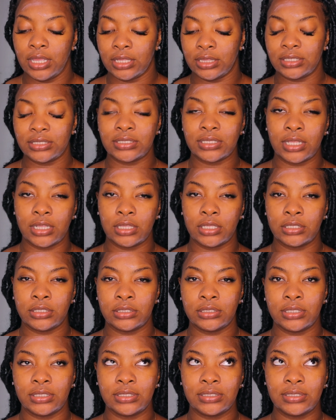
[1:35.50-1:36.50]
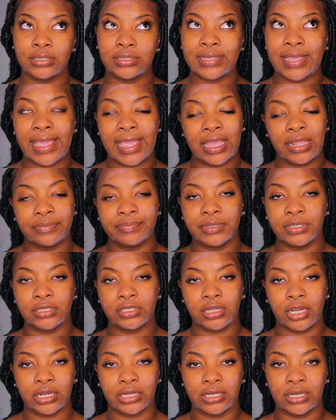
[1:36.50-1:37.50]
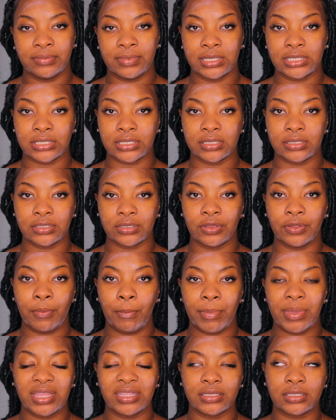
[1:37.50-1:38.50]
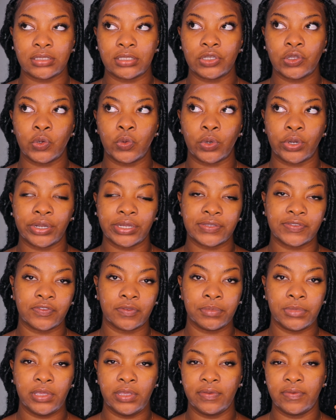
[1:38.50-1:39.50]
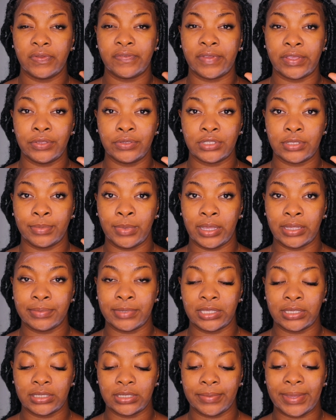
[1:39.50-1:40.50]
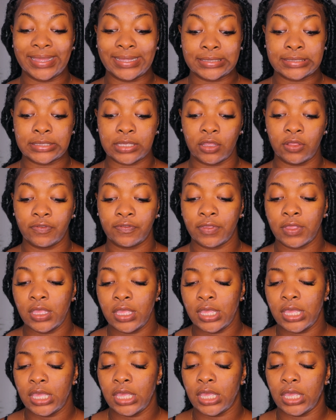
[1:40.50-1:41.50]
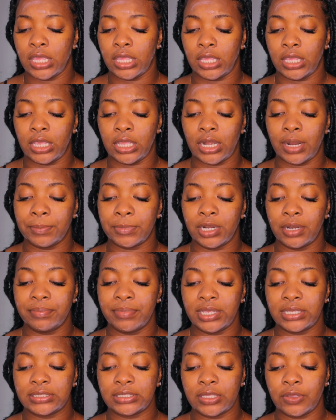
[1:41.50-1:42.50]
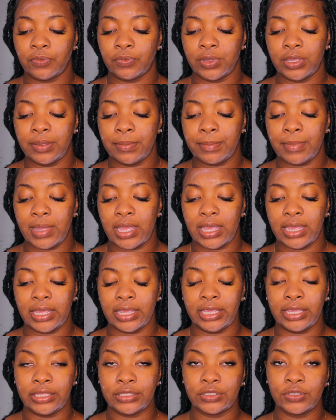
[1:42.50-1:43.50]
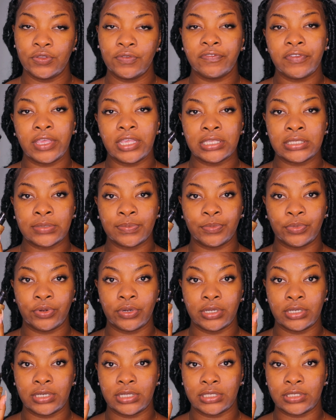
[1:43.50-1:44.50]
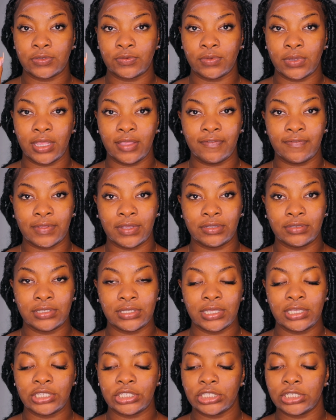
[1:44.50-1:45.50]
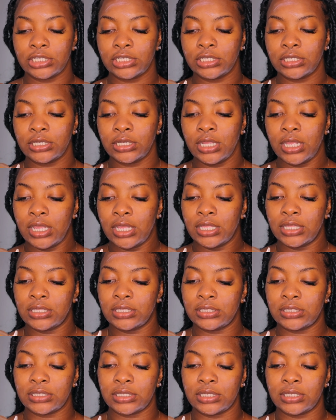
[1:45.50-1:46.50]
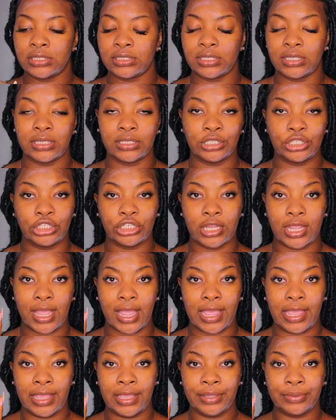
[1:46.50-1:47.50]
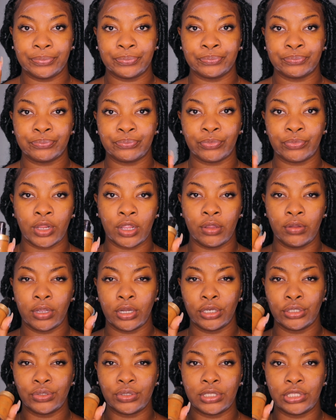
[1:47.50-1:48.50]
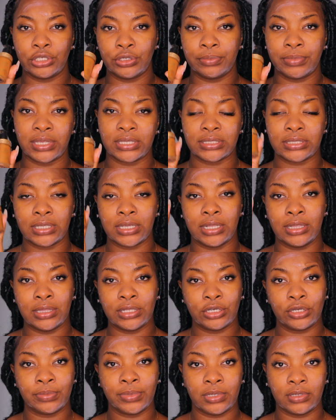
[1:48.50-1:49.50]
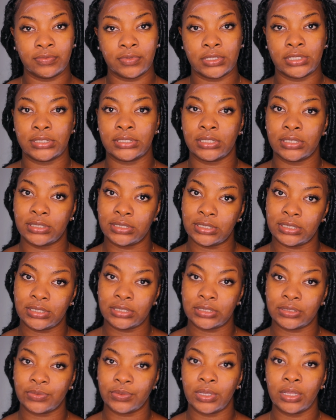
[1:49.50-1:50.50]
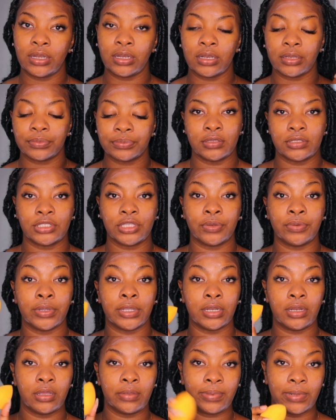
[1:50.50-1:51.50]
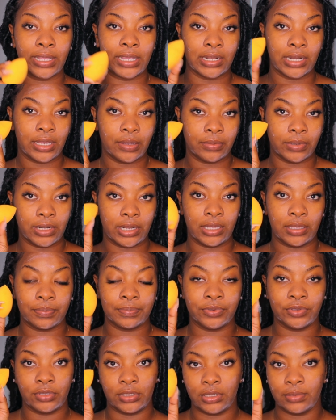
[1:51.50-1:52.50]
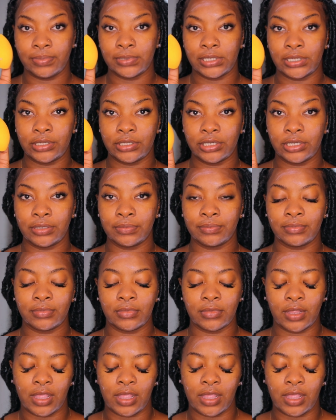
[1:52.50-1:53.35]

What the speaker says: This is a tad bit darker than my skin tone, but it still works for me even if I use it by itself. And I'm gonna mix it with my Too Faced Born This Way foundation. This is in Chai. We're gonna do a little mixing, a little bit of this into this one. So we're gonna apply that with a beauty blender.